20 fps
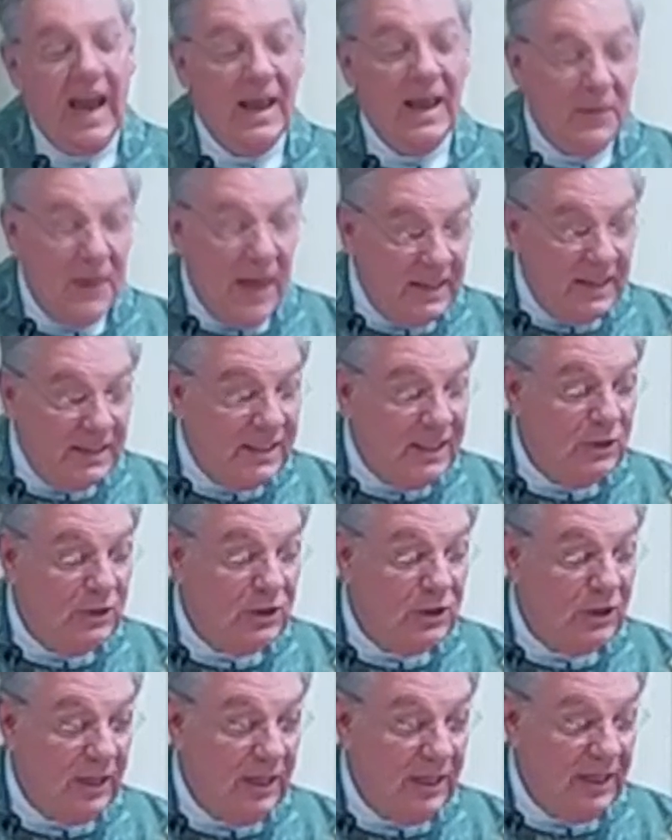And that
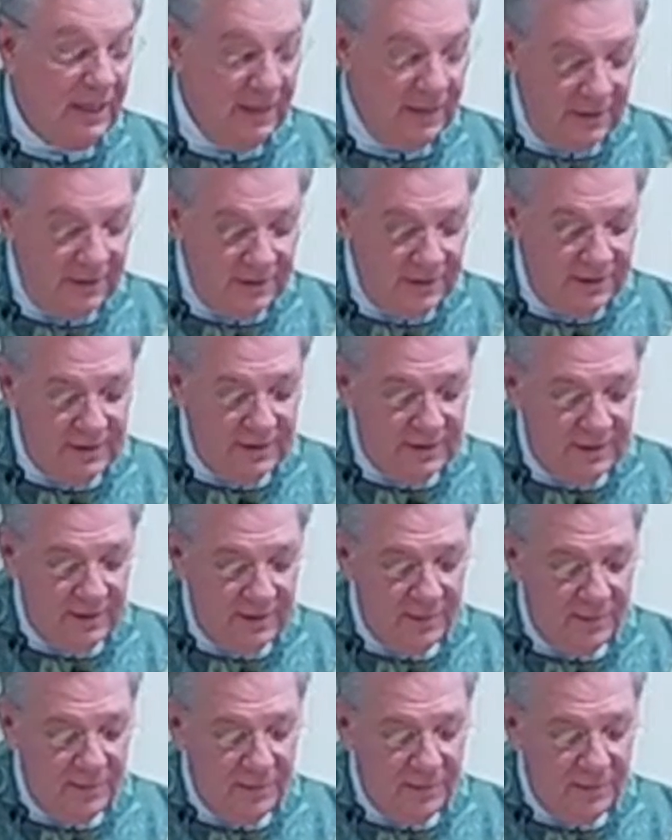teaching is,